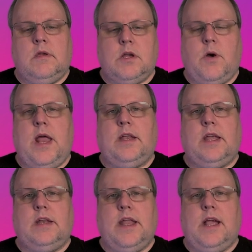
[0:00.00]
Go ahead and
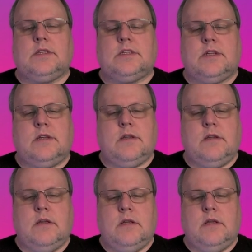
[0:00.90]
hit next.
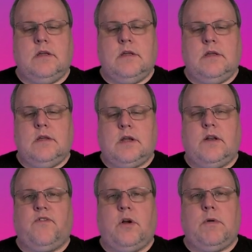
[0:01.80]

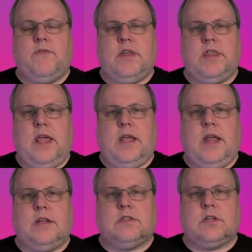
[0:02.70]
Confirm everything.
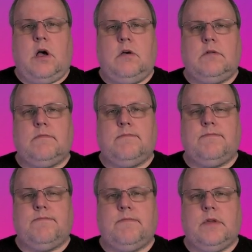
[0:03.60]
Hit install.
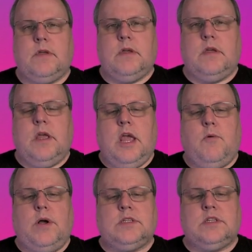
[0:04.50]
And
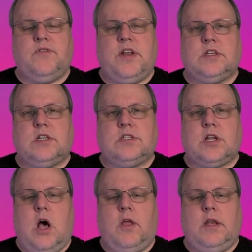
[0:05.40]
once it's finished
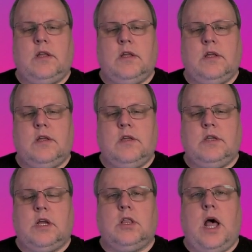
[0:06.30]
installing,
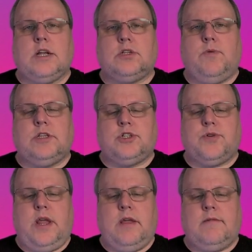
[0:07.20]
you can launch
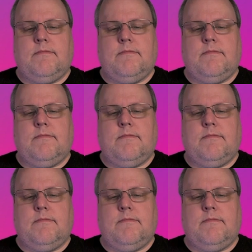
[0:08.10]
WizTree.